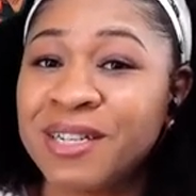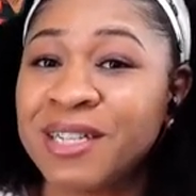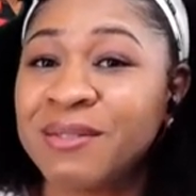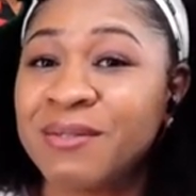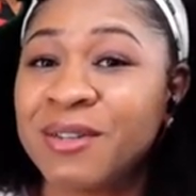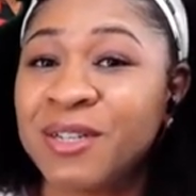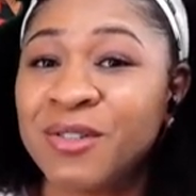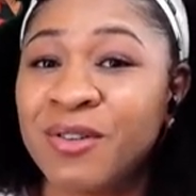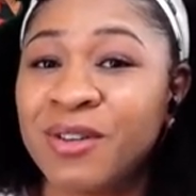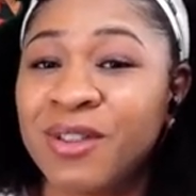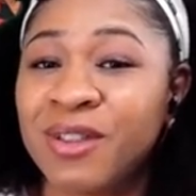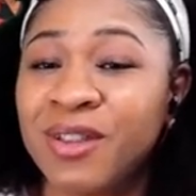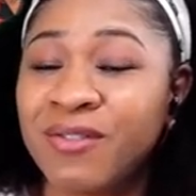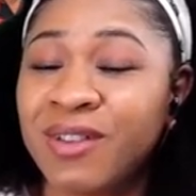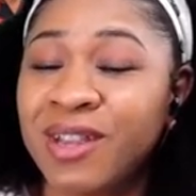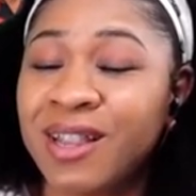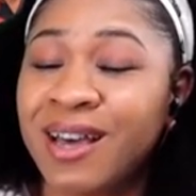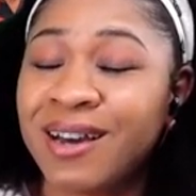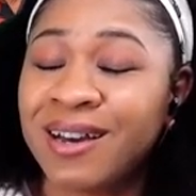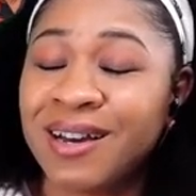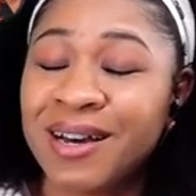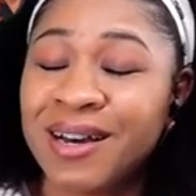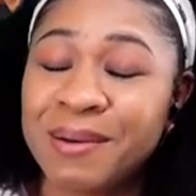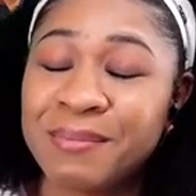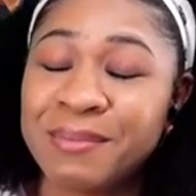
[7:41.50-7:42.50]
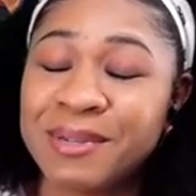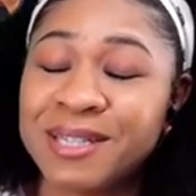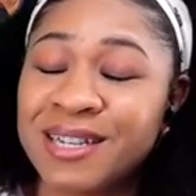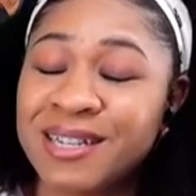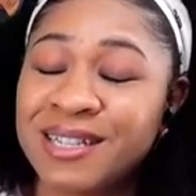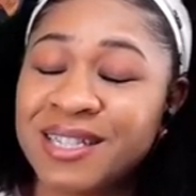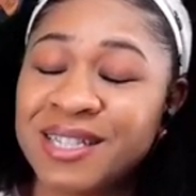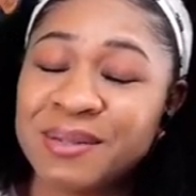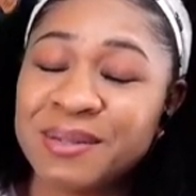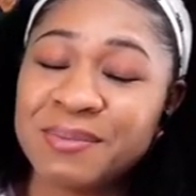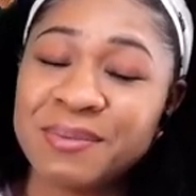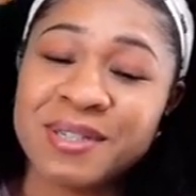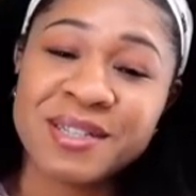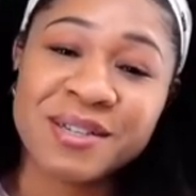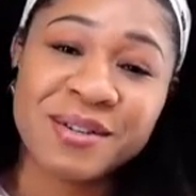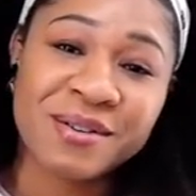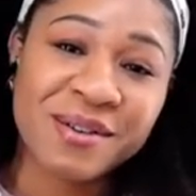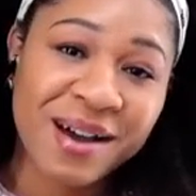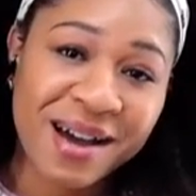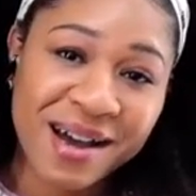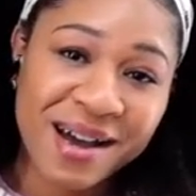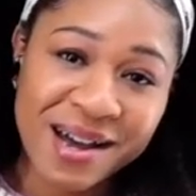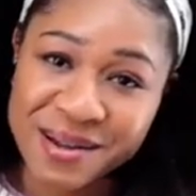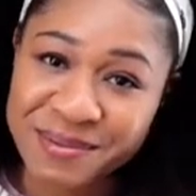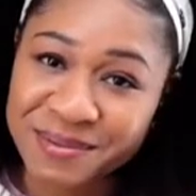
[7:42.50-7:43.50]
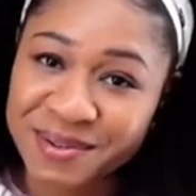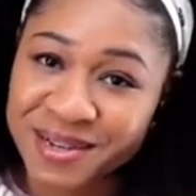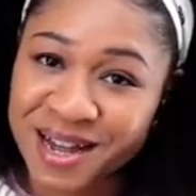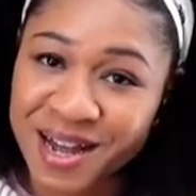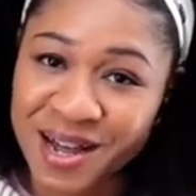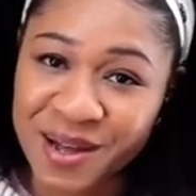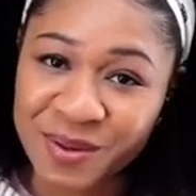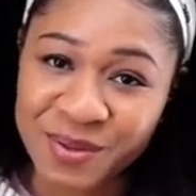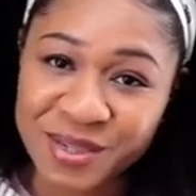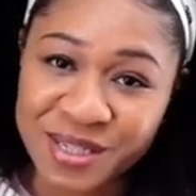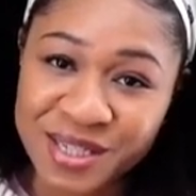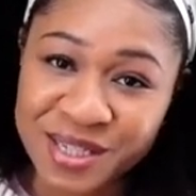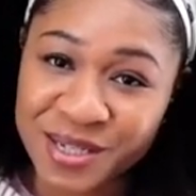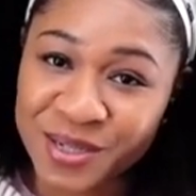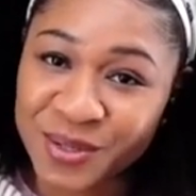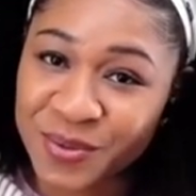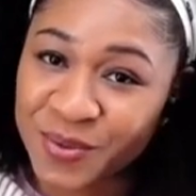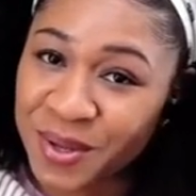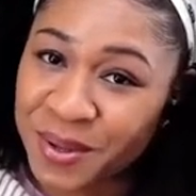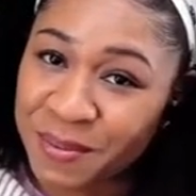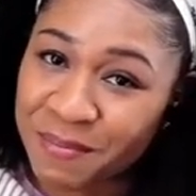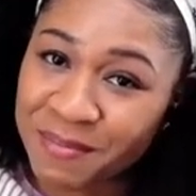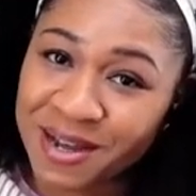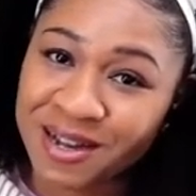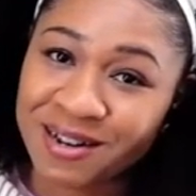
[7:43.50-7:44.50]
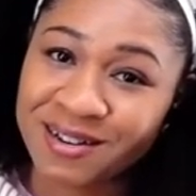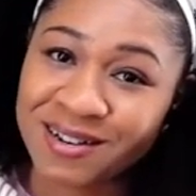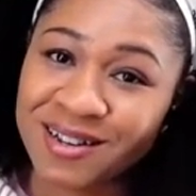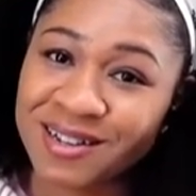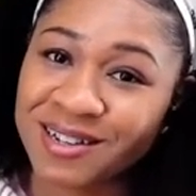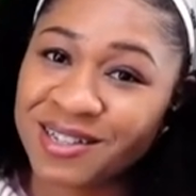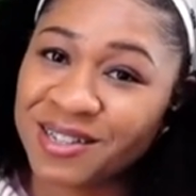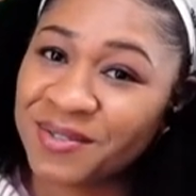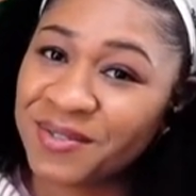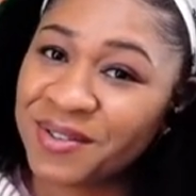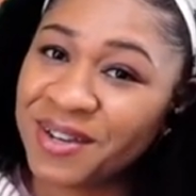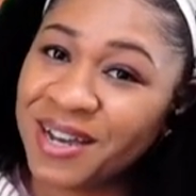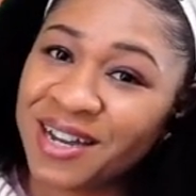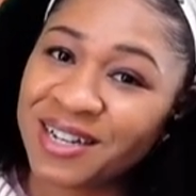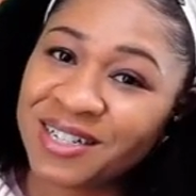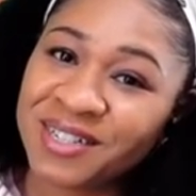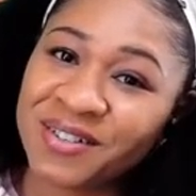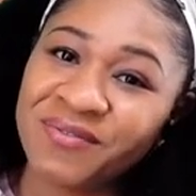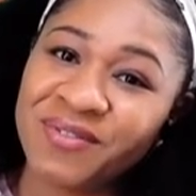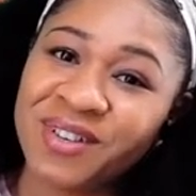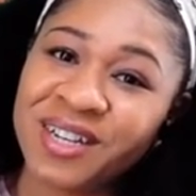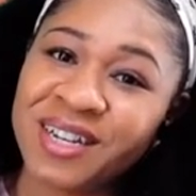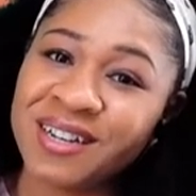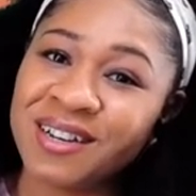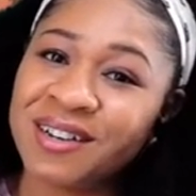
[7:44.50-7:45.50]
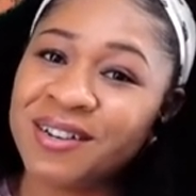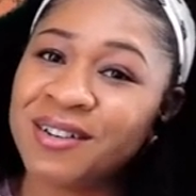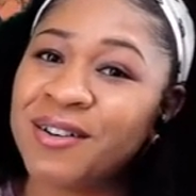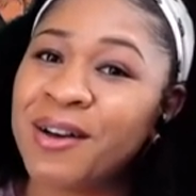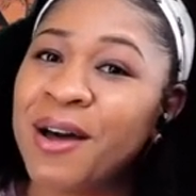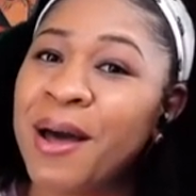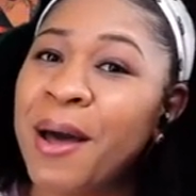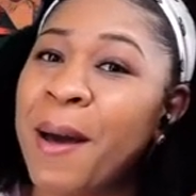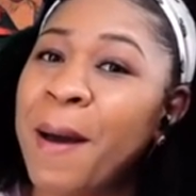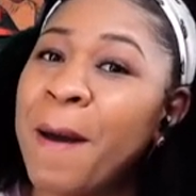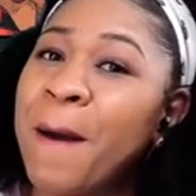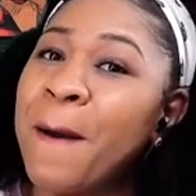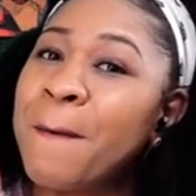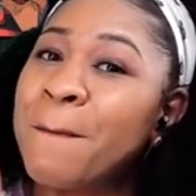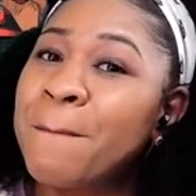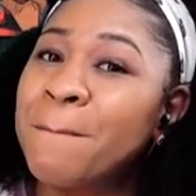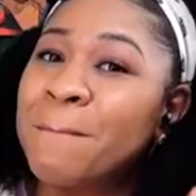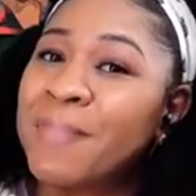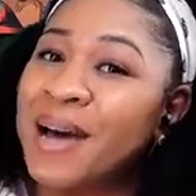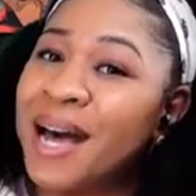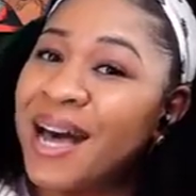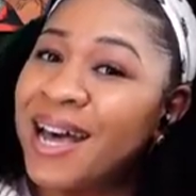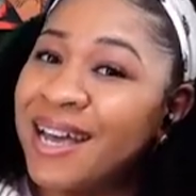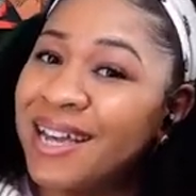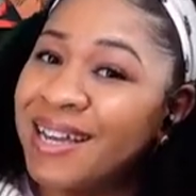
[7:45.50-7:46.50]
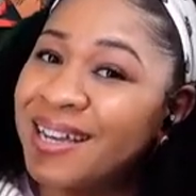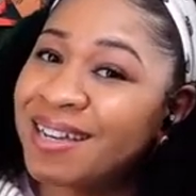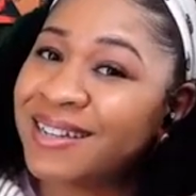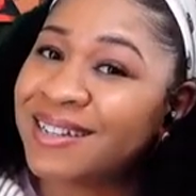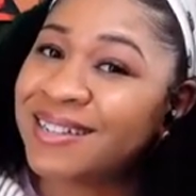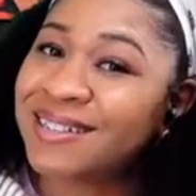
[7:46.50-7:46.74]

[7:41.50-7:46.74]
please make sure to leave a like, comment, and subscribe. I will see you in my next reaction video. Bye.